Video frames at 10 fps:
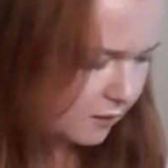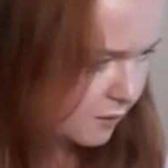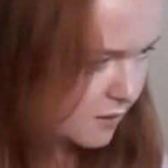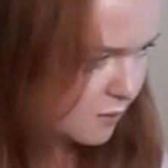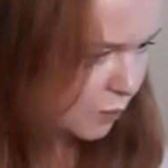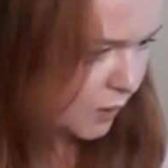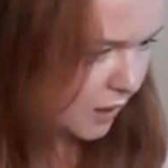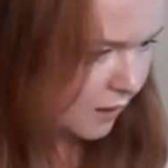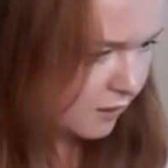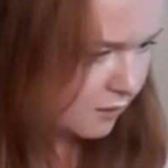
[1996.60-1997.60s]
is it
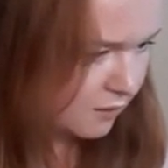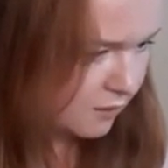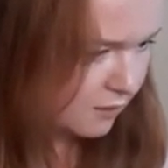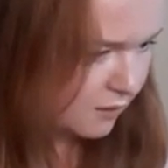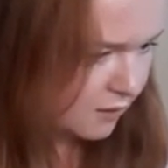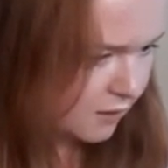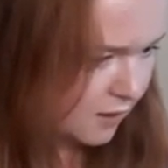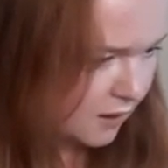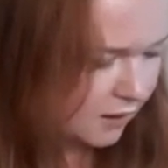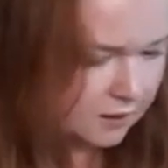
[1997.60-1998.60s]
wicker,
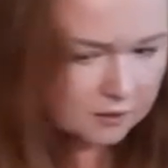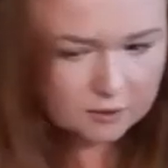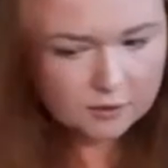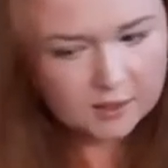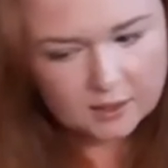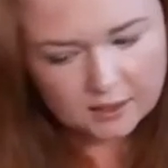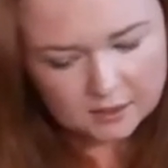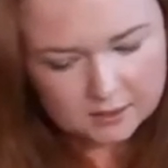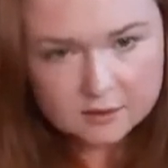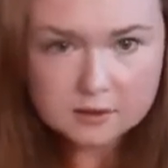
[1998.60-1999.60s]
and another
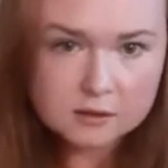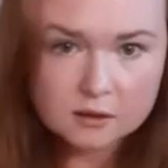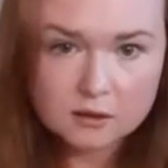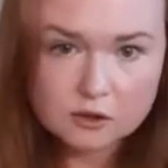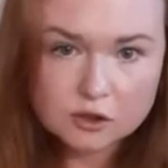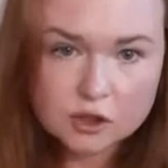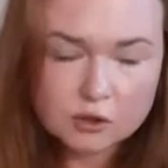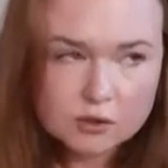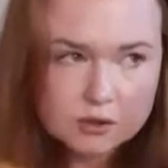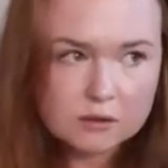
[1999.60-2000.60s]
is
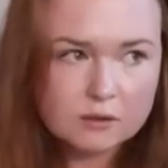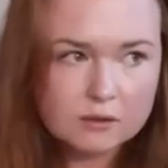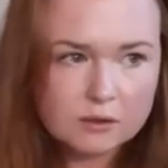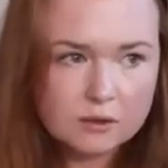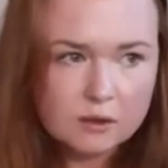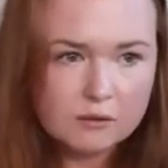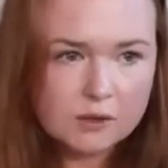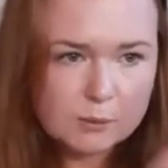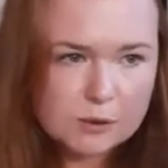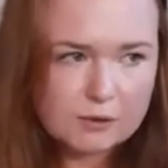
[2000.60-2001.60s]
jute
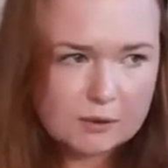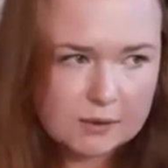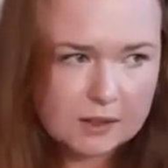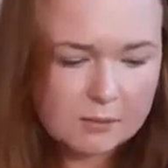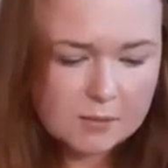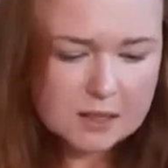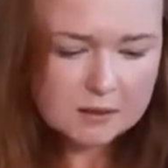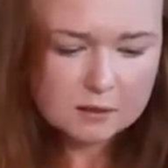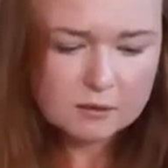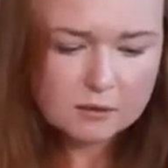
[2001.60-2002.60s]
wrapped around like a
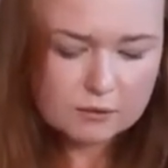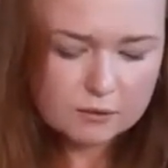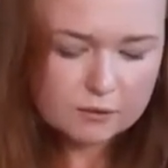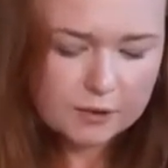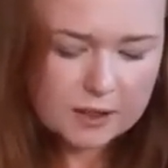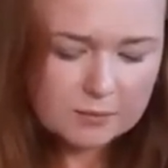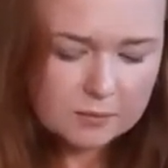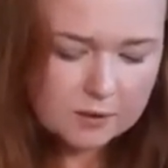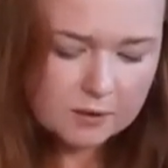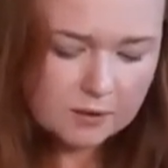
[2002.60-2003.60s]
metal frame,
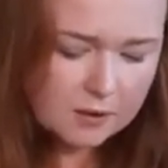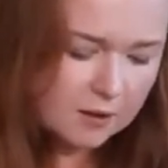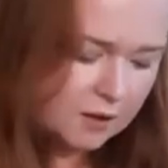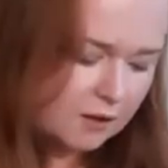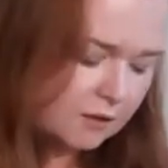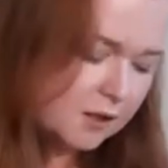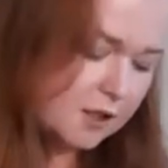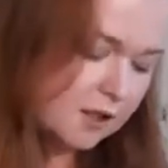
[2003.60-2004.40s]
which